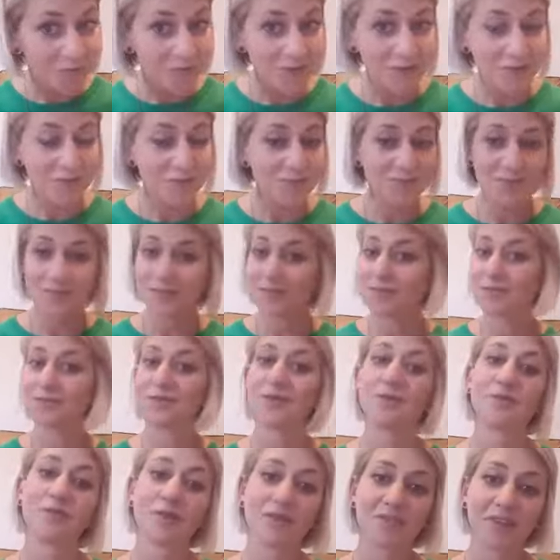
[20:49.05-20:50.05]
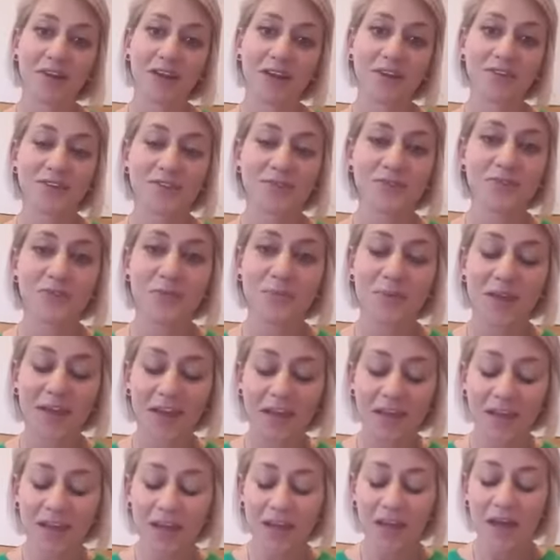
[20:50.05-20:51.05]
which was a real revelation for
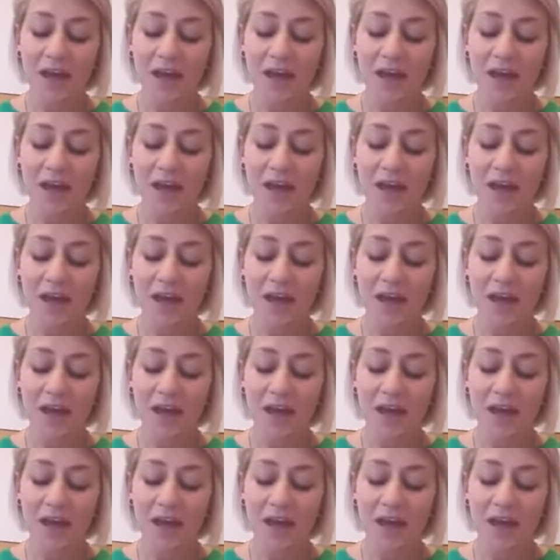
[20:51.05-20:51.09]
me.